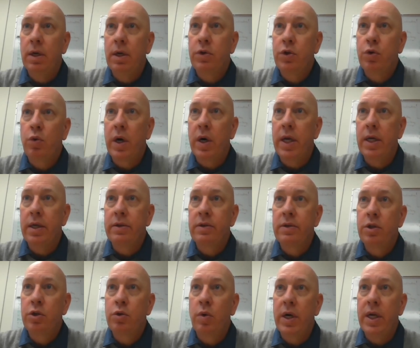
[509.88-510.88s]

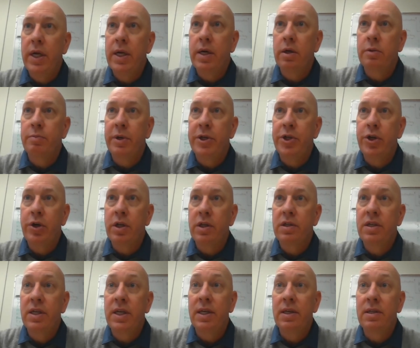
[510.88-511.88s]
20 years, but you can
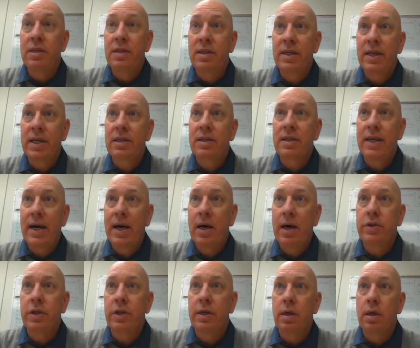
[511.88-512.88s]
see
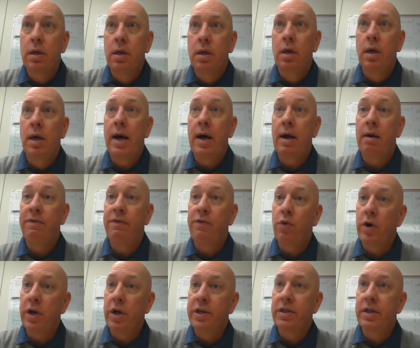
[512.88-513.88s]
6,000 out of
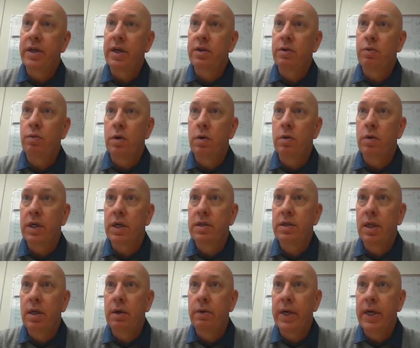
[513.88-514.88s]
46, we're
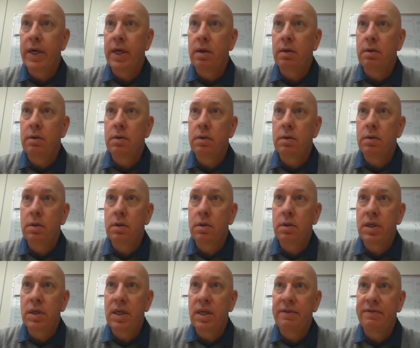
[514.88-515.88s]
accelerating
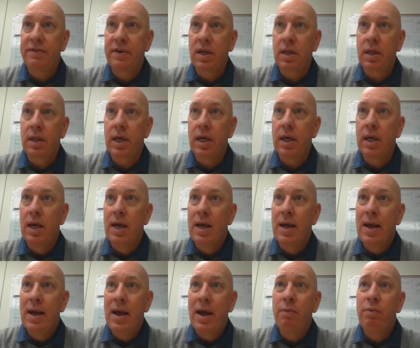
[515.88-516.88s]
significantly,
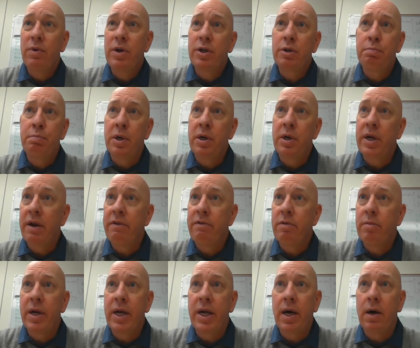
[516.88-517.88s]
and we're just burning
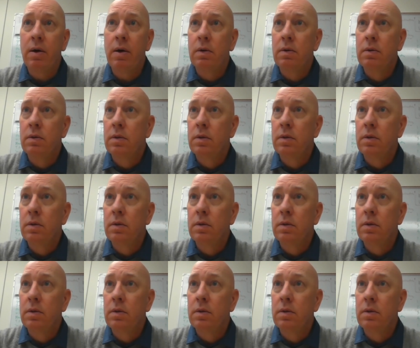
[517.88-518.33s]
everybody out.